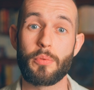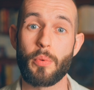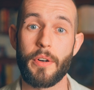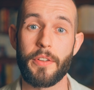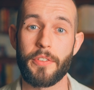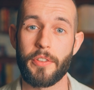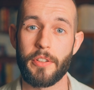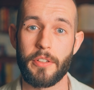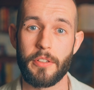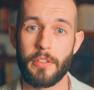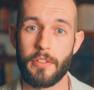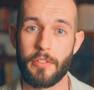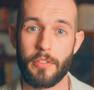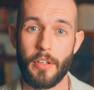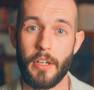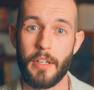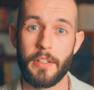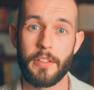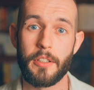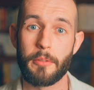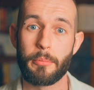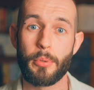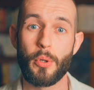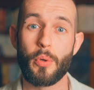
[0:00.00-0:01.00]
was on,
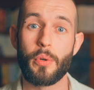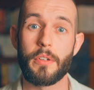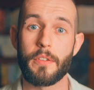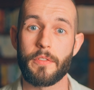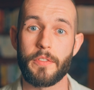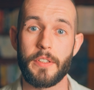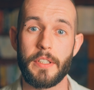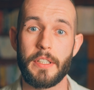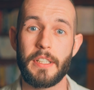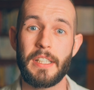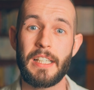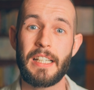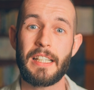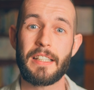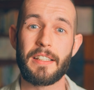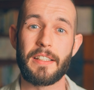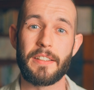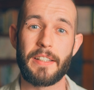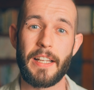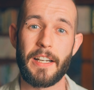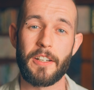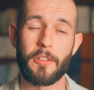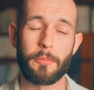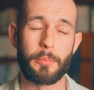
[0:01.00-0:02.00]
on the board for the
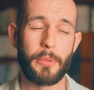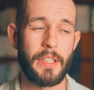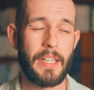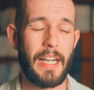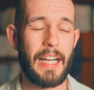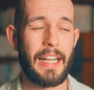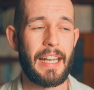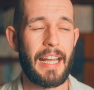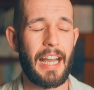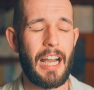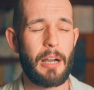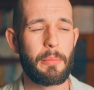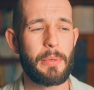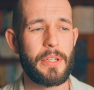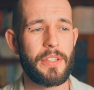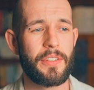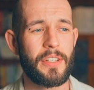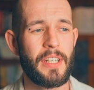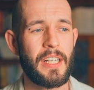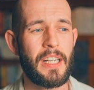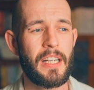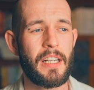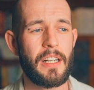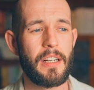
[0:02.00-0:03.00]
textbook. I had a habit
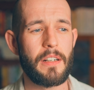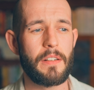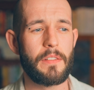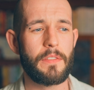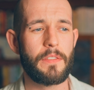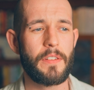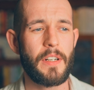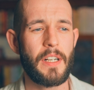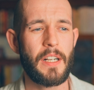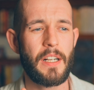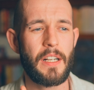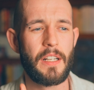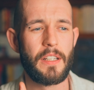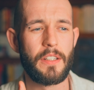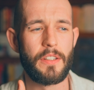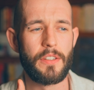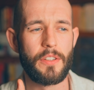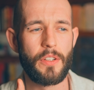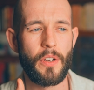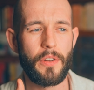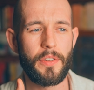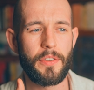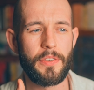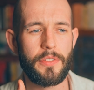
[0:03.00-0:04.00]
of
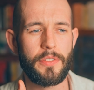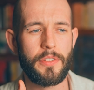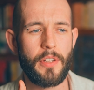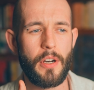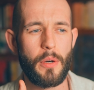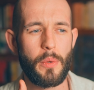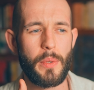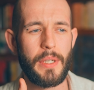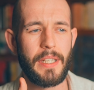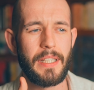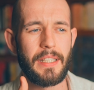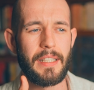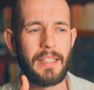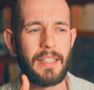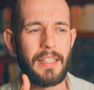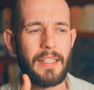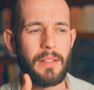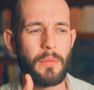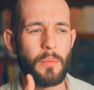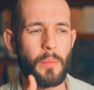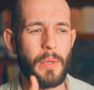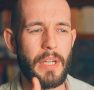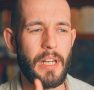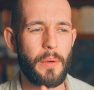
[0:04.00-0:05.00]
not knowing
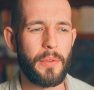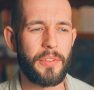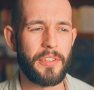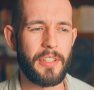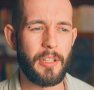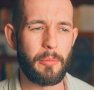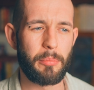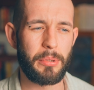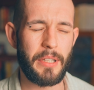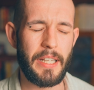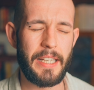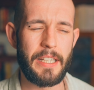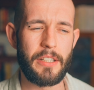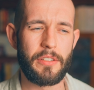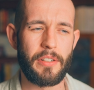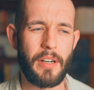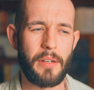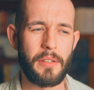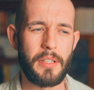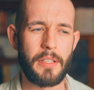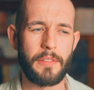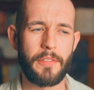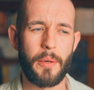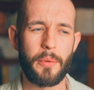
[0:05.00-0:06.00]
when I was in the
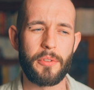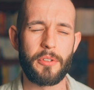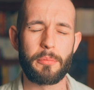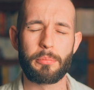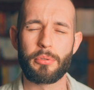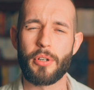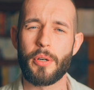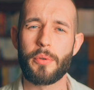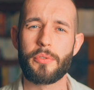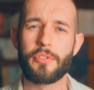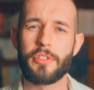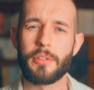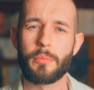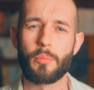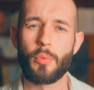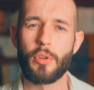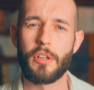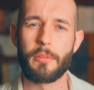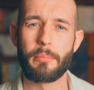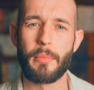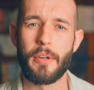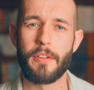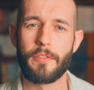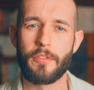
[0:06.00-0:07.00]
playground if I was approaching one
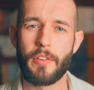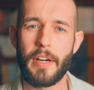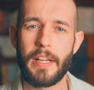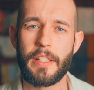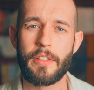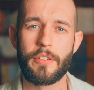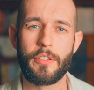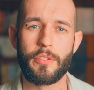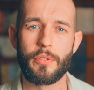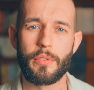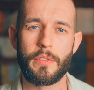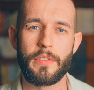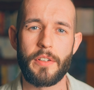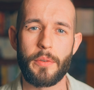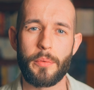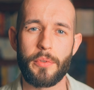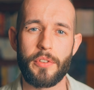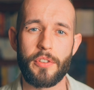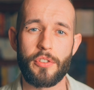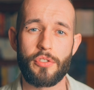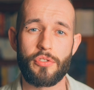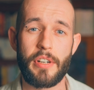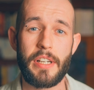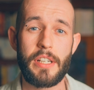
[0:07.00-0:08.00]
of my friends or if it was
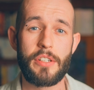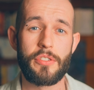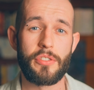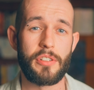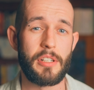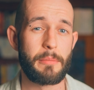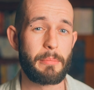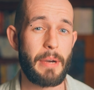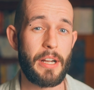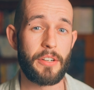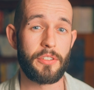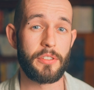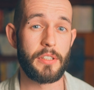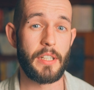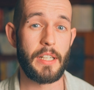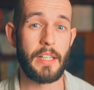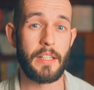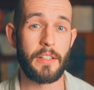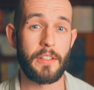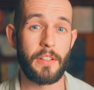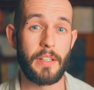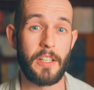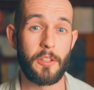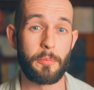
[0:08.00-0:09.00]
a stranger. And imagine
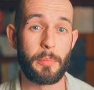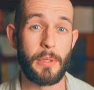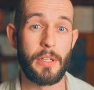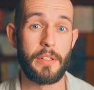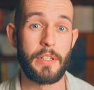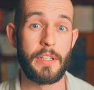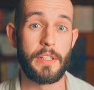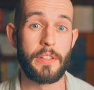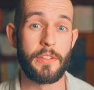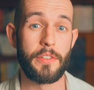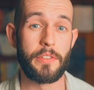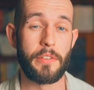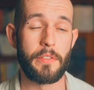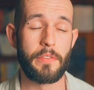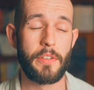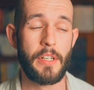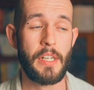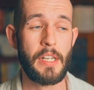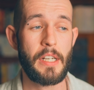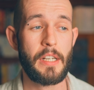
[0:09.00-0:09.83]
that experience of